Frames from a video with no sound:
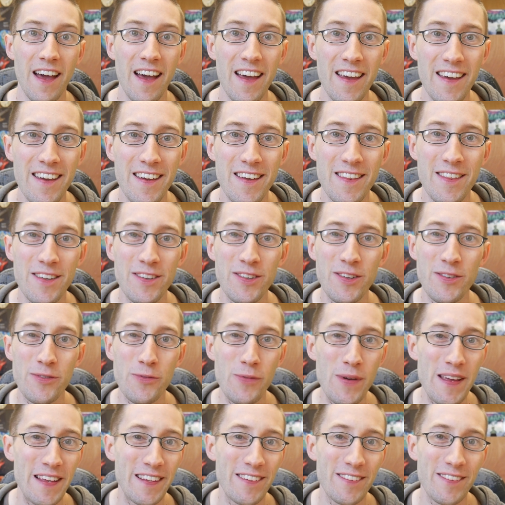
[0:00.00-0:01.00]
Hey, this is
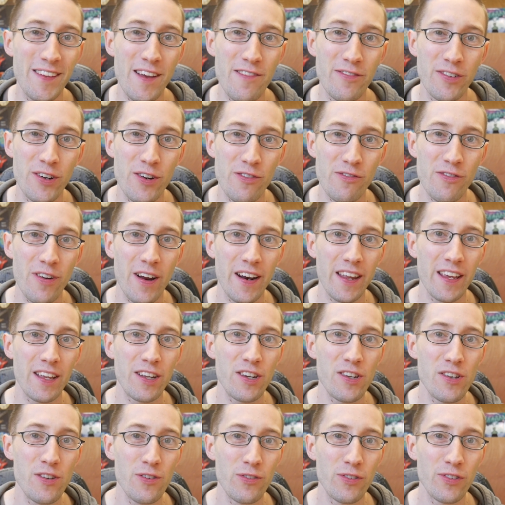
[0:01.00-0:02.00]
week 7 of writing a
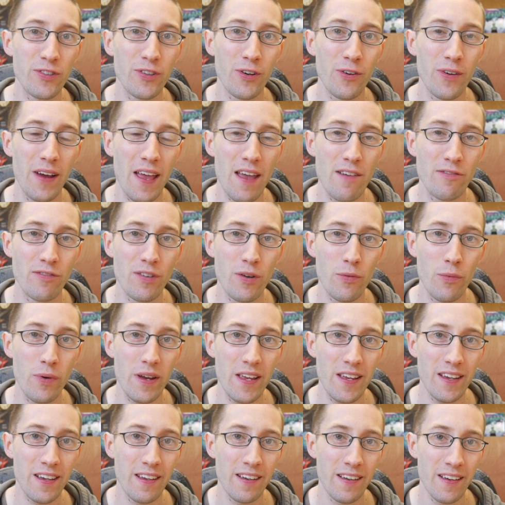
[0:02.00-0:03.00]
new song every
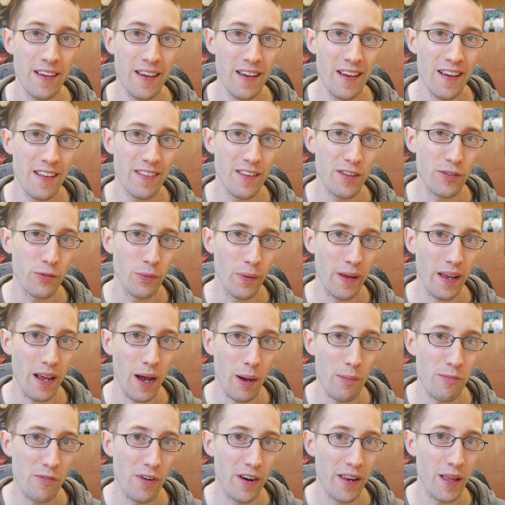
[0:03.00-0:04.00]
week. This week
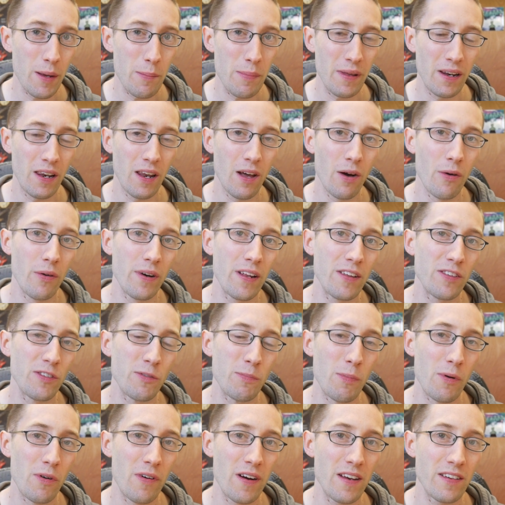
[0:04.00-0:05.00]
I'm running a bit low on
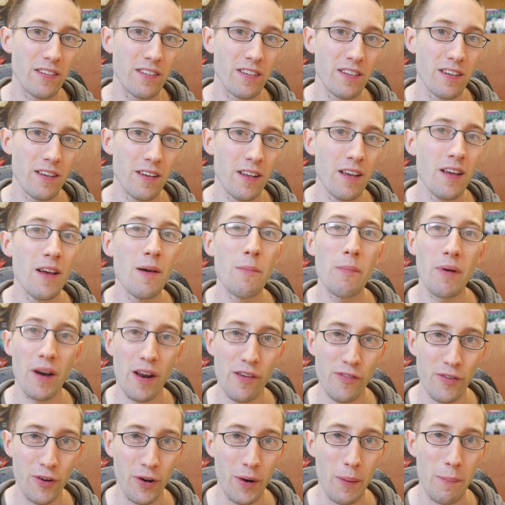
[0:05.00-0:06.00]
inspiration, but
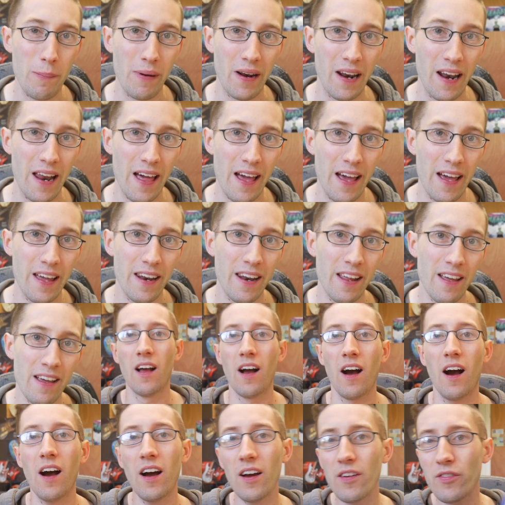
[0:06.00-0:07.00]
I've got a plan.
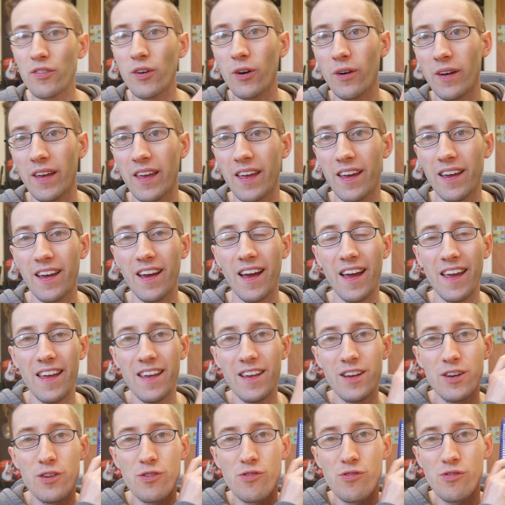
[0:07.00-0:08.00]
I've got here
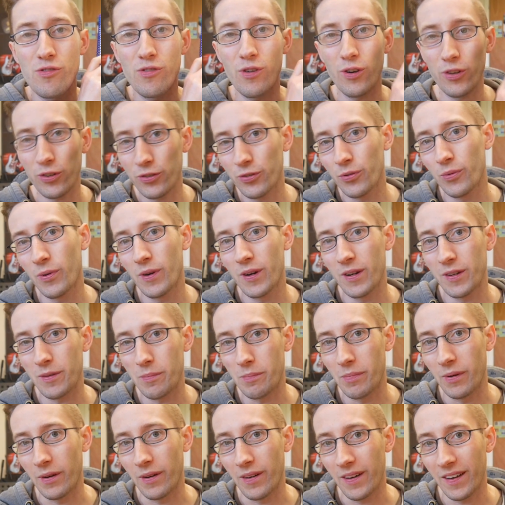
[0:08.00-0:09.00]
a
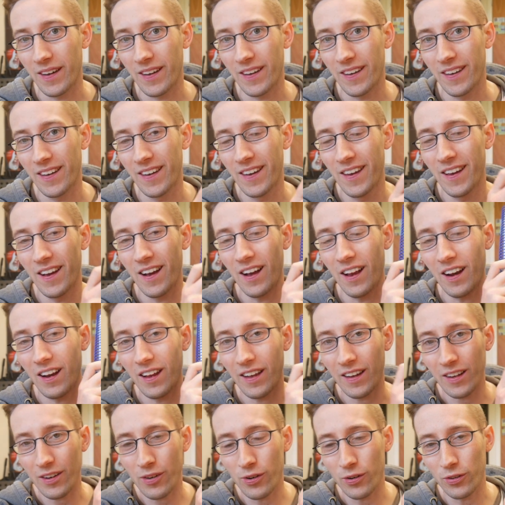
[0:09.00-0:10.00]
crossword book. I
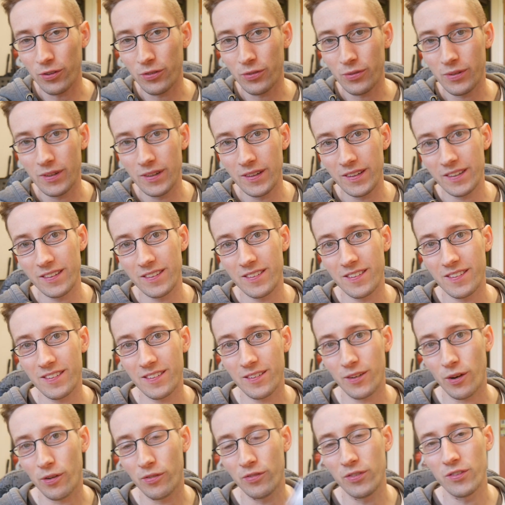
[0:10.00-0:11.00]
like
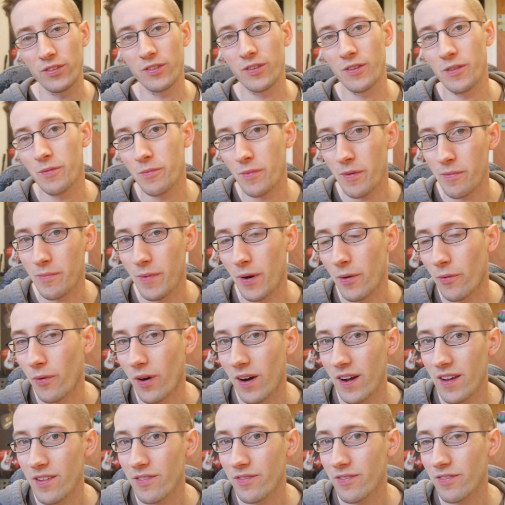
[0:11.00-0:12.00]
crosswords, often do them with my
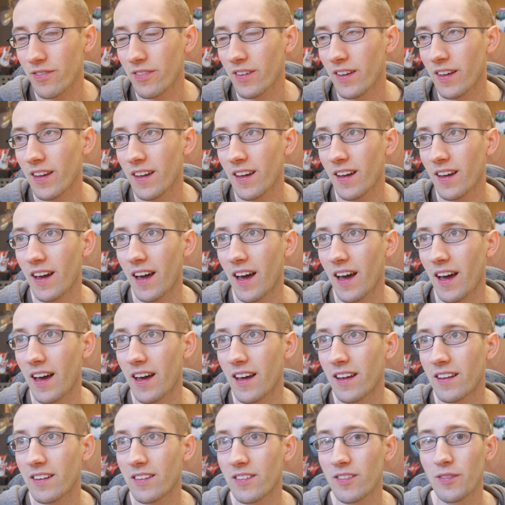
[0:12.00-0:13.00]
wife.
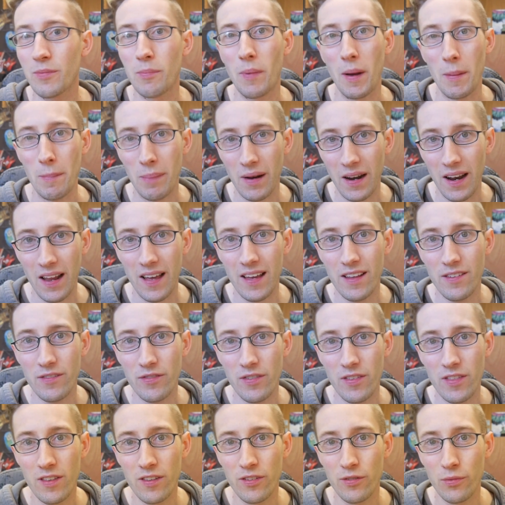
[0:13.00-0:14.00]
And my plan
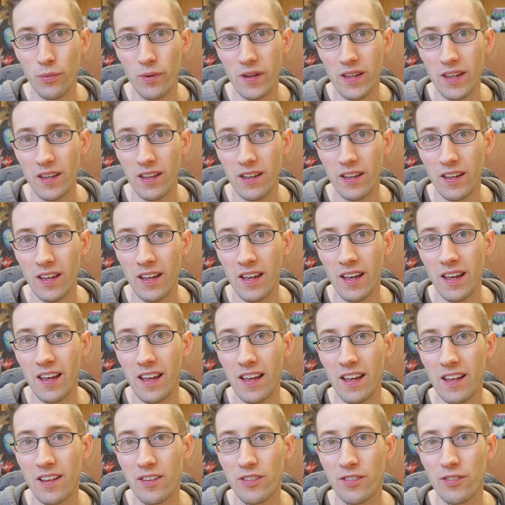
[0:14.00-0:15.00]
for this week
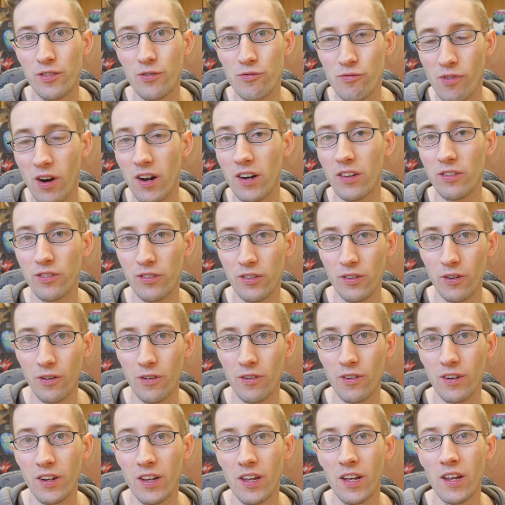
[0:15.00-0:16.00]
is to write a
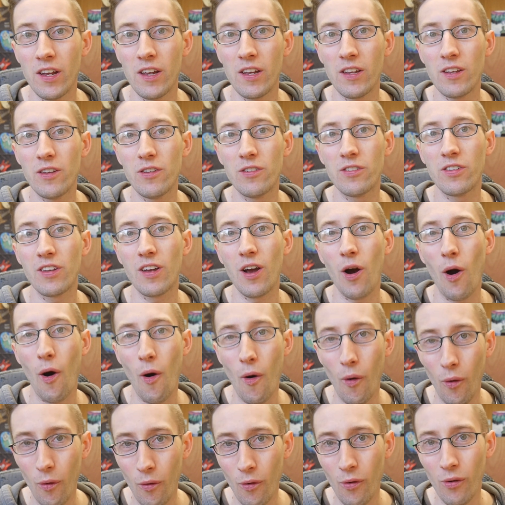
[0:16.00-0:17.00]
song using
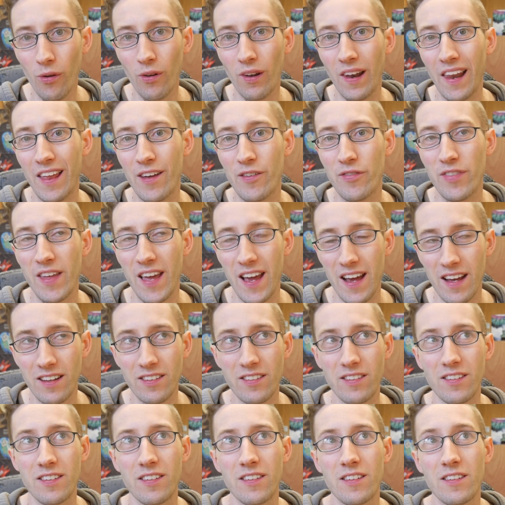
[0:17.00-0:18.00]
all of the
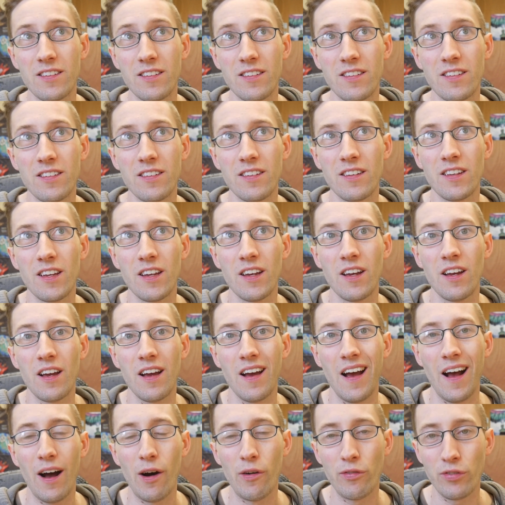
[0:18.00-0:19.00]
answers
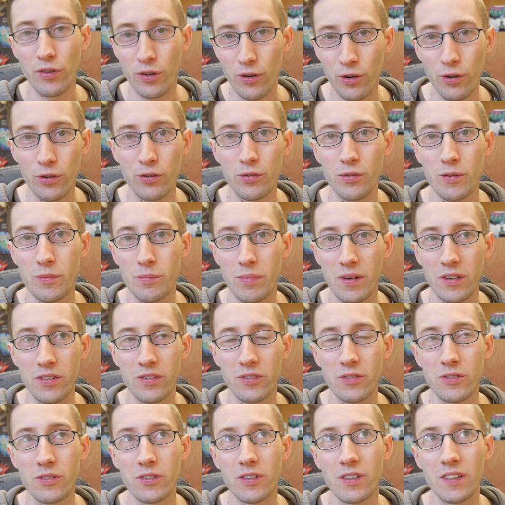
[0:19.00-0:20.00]
of a crossword
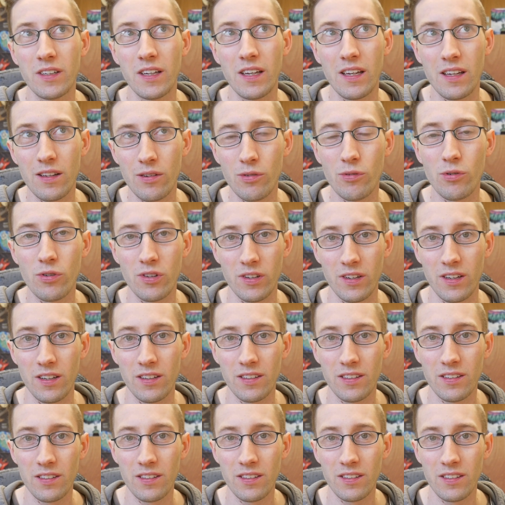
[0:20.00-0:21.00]
puzzle in order.
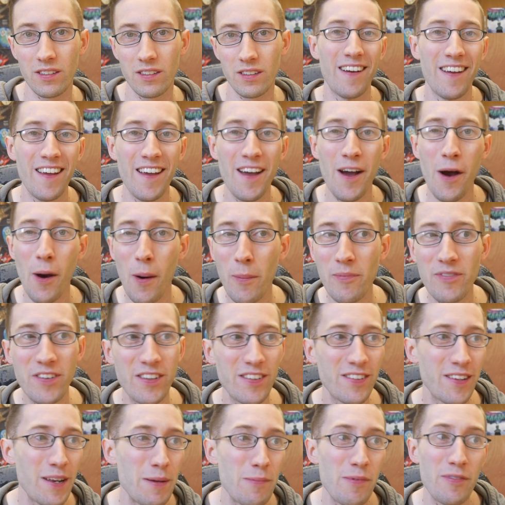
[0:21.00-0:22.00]

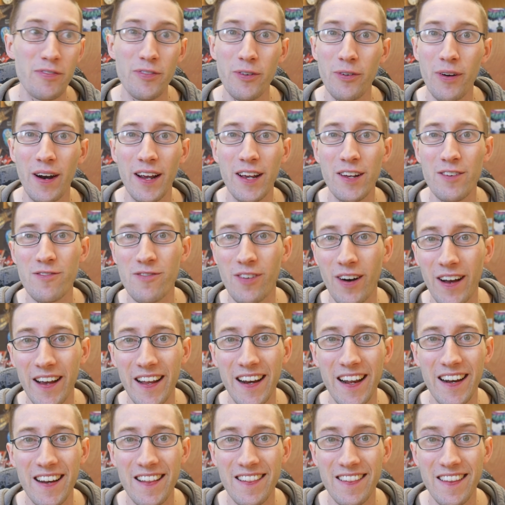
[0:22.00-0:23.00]
Obviously, before I can
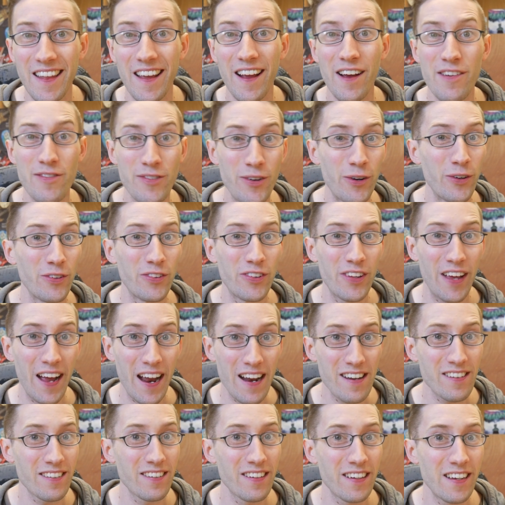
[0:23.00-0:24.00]
write anything, I've got to
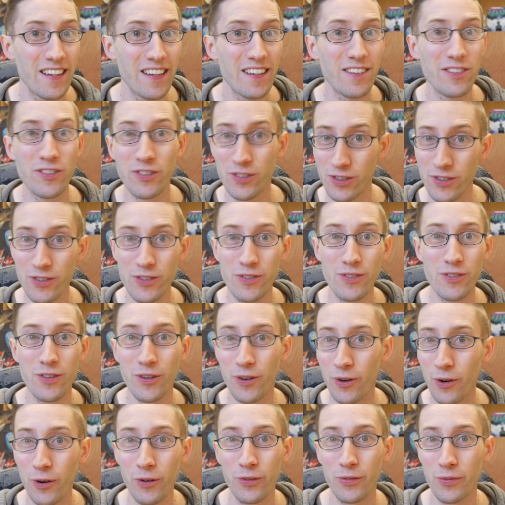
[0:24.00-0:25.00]
actually do the
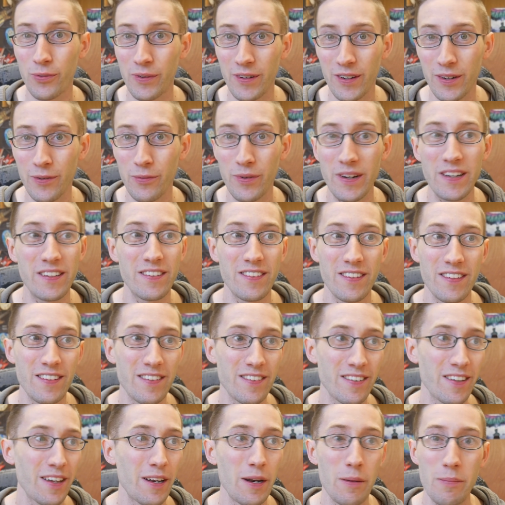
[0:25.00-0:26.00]
crossword, which
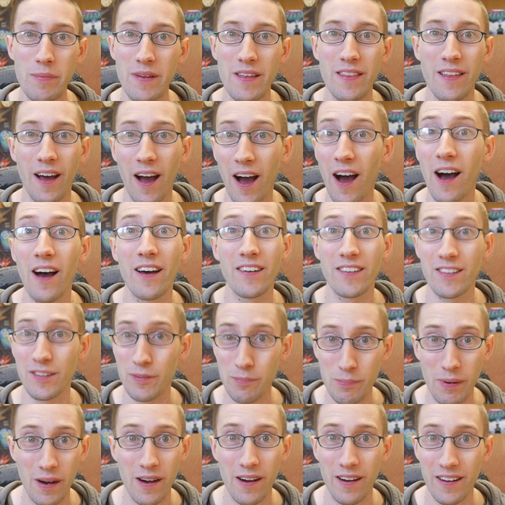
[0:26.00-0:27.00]
is going to be the
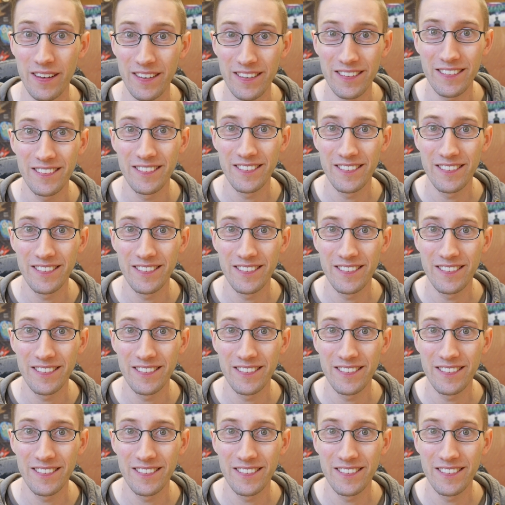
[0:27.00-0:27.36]
hardest part.